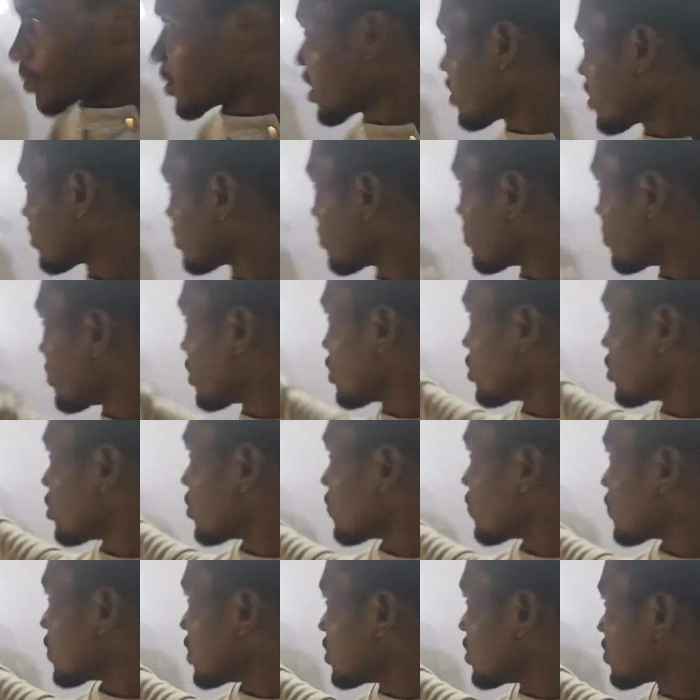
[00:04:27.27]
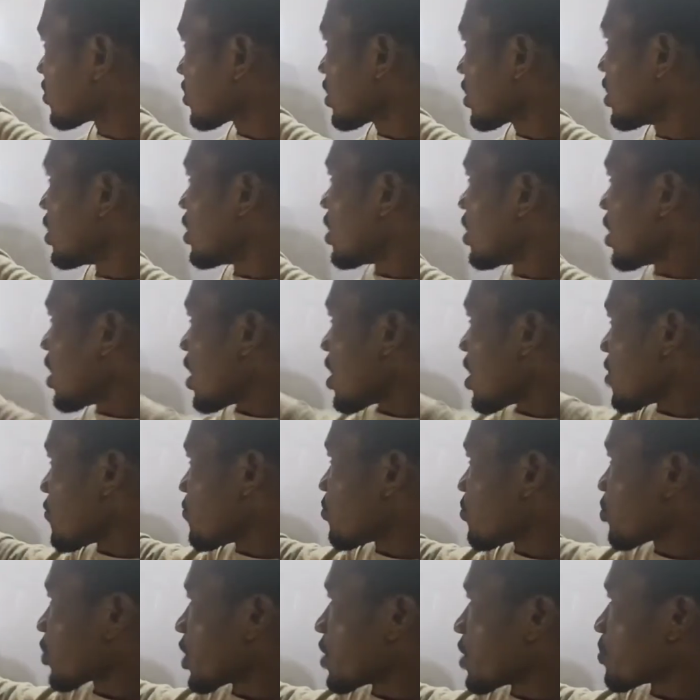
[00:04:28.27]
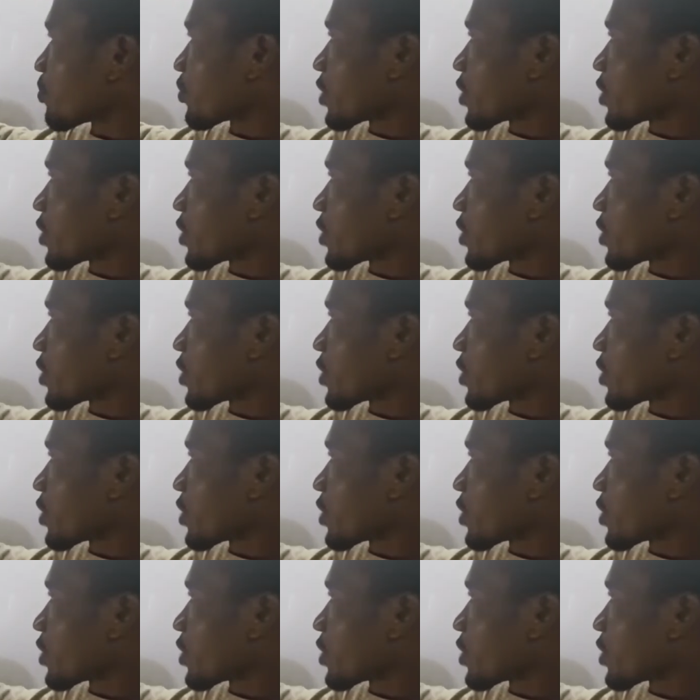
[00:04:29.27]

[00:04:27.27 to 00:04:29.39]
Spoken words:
That is the meaning of this f prime